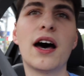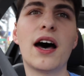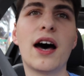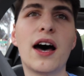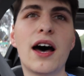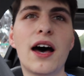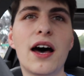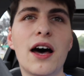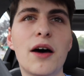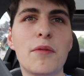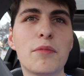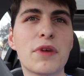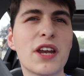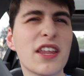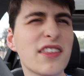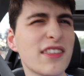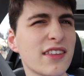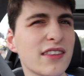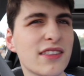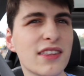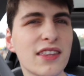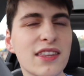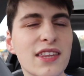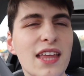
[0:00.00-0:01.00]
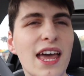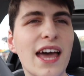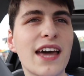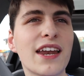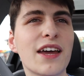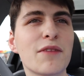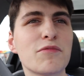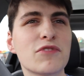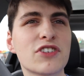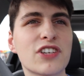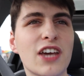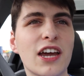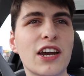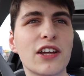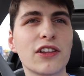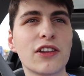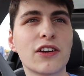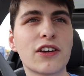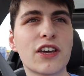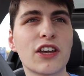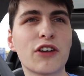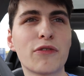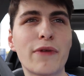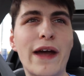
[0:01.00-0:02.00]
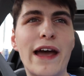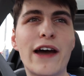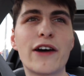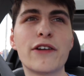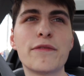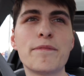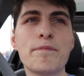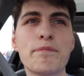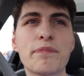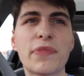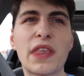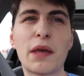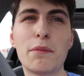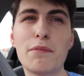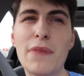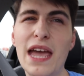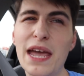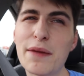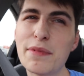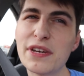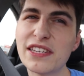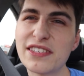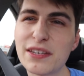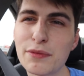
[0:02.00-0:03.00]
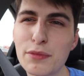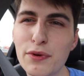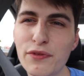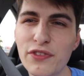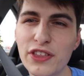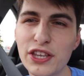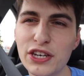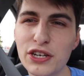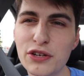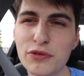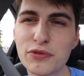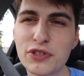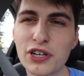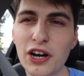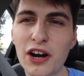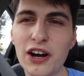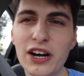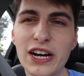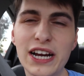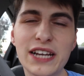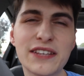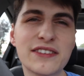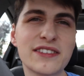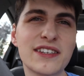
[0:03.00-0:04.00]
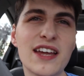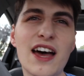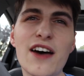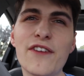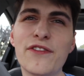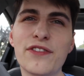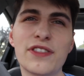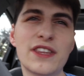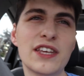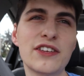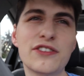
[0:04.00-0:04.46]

But other than that, I'm just kind of looking around, maybe some of the new Target stuff.